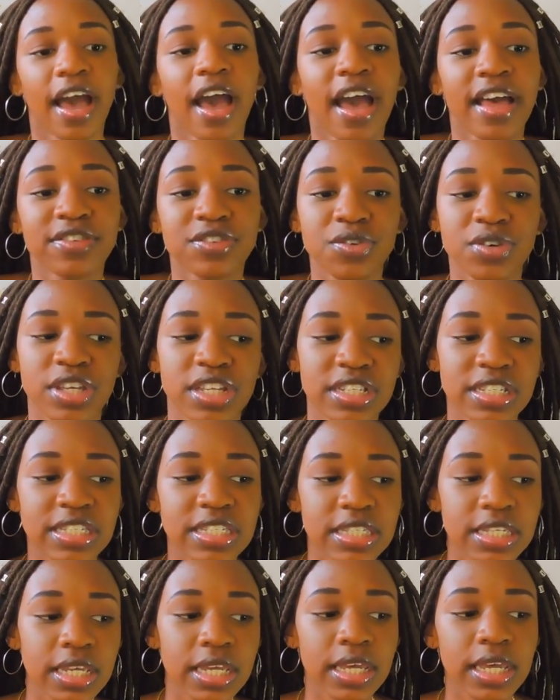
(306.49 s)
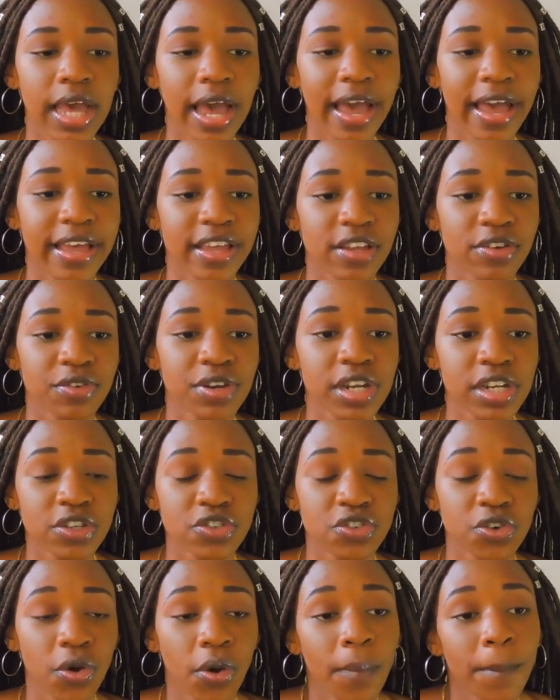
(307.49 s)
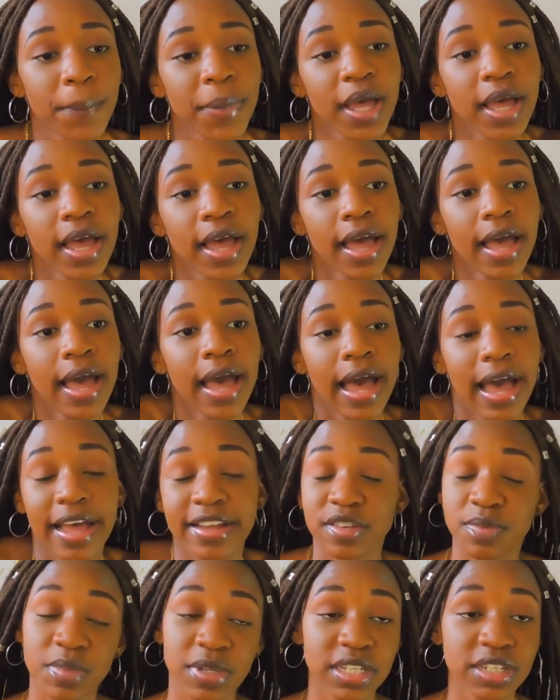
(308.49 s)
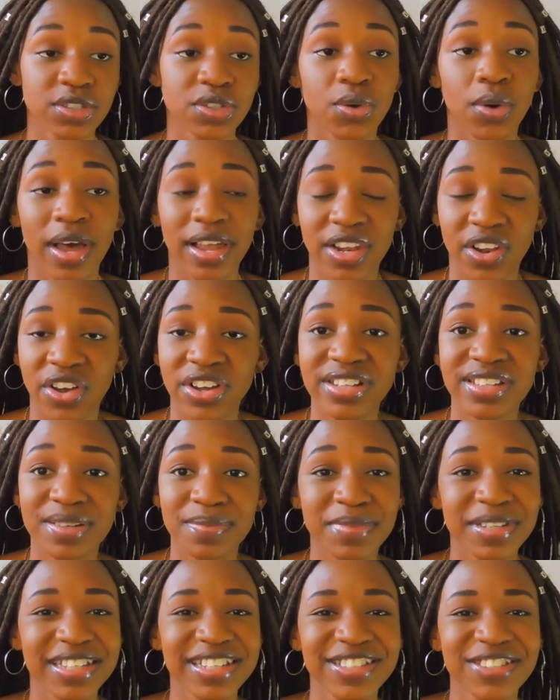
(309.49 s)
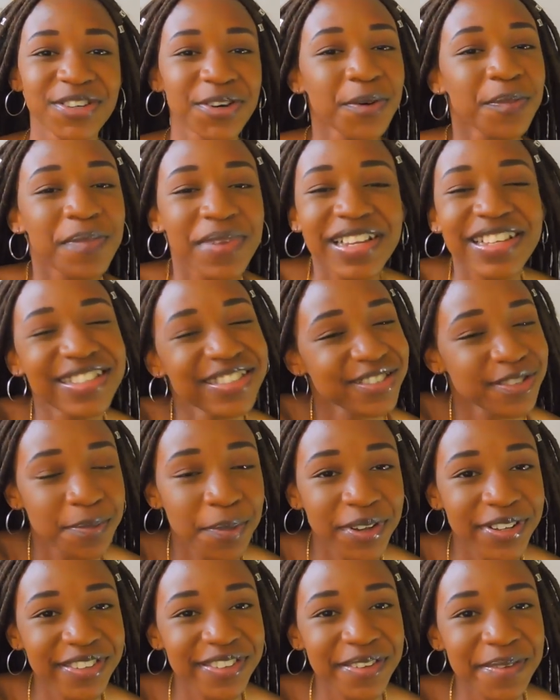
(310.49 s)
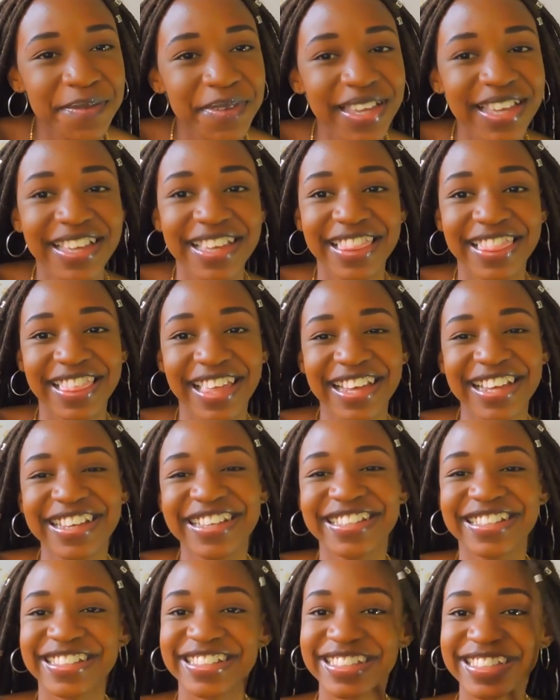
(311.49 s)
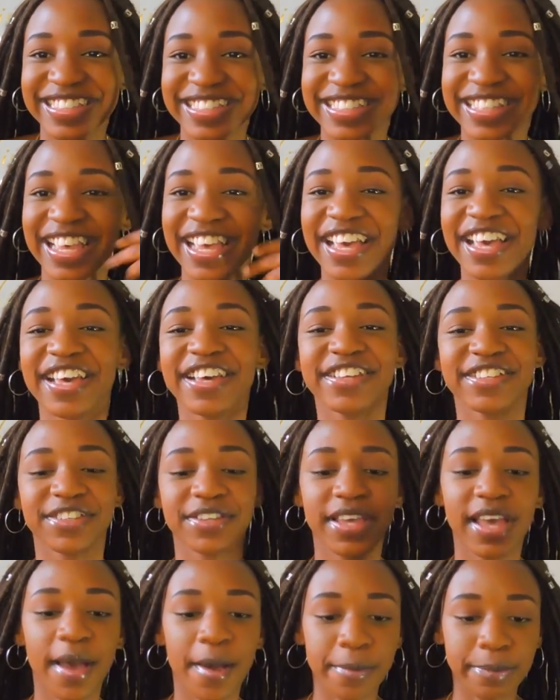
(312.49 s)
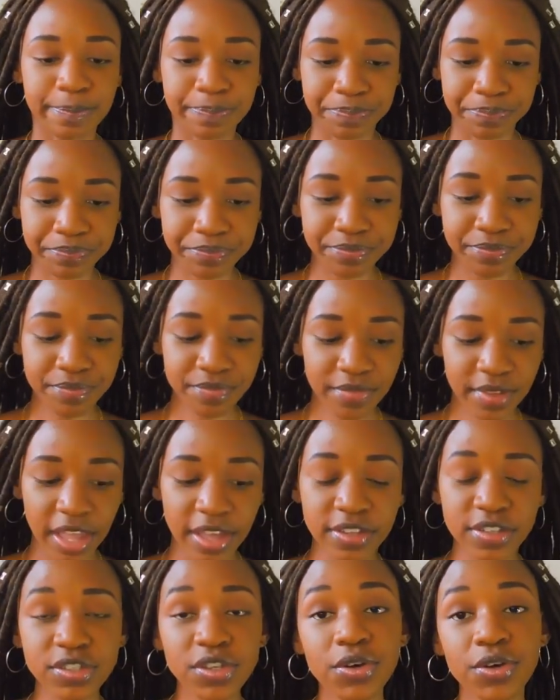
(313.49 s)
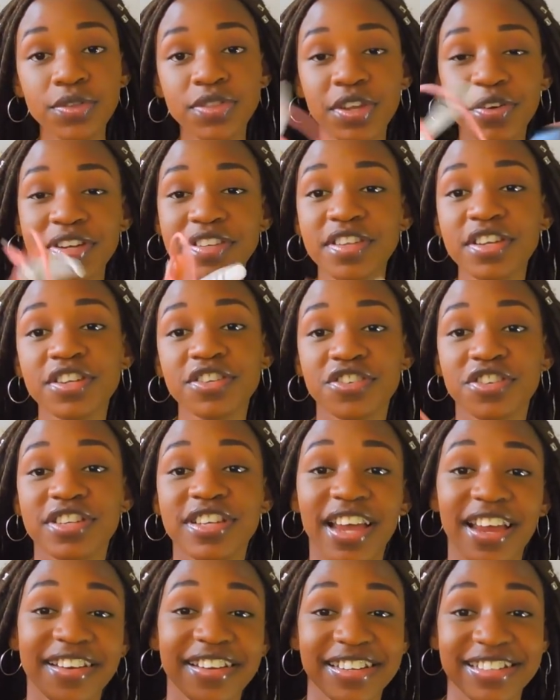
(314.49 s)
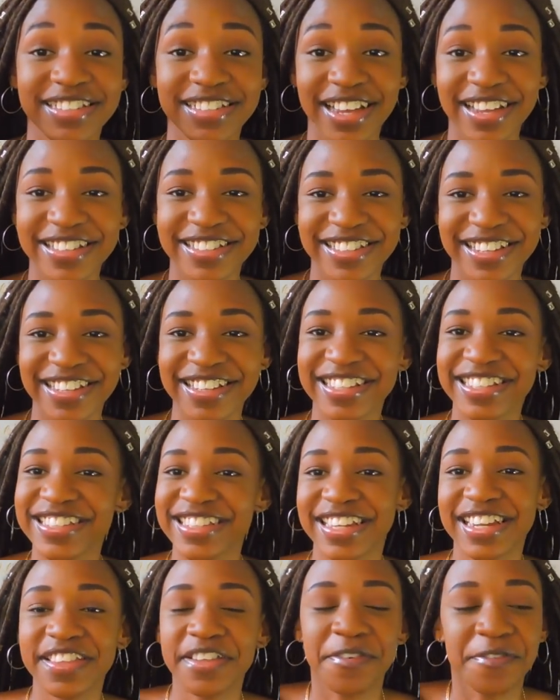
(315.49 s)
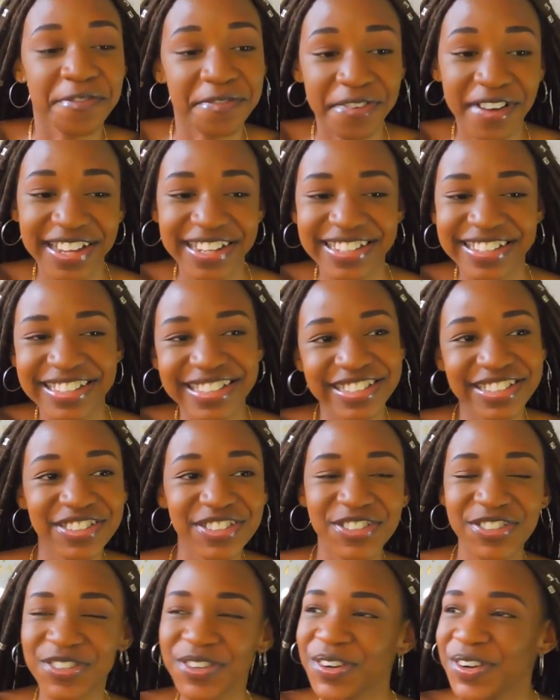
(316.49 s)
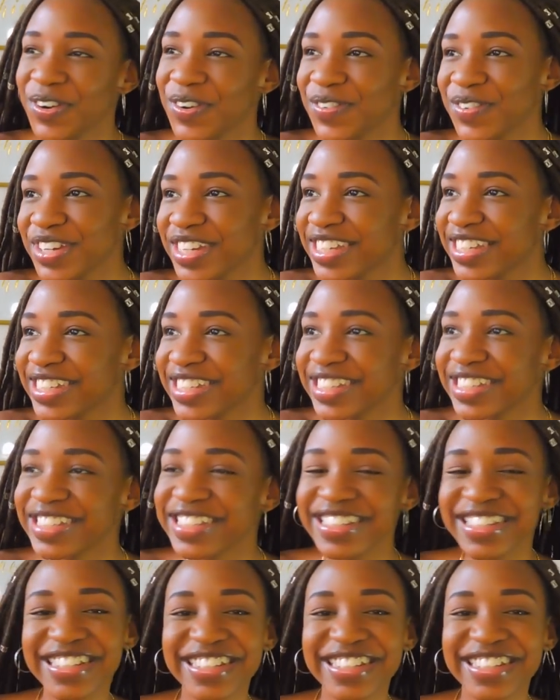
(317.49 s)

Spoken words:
As you can see, I really shop at Miniso a lot. Miniso, please sponsor me, thanks. So yeah, So the reason you should carry a charger is another funny story.